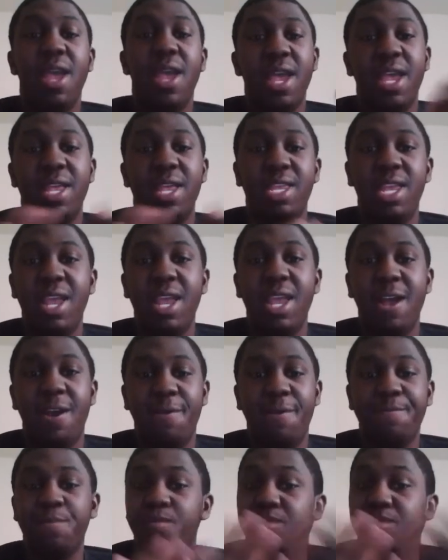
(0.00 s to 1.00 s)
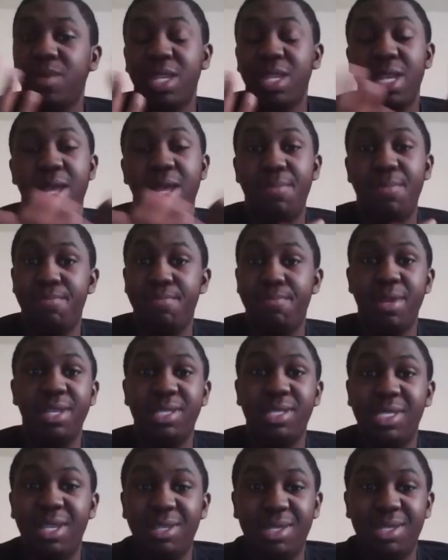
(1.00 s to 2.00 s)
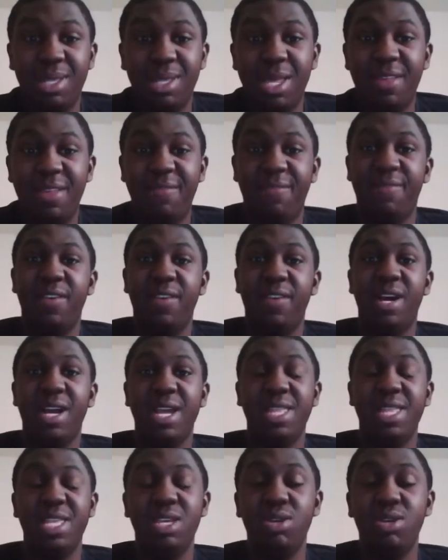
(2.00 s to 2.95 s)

And yeah, it sounds a lot of fun.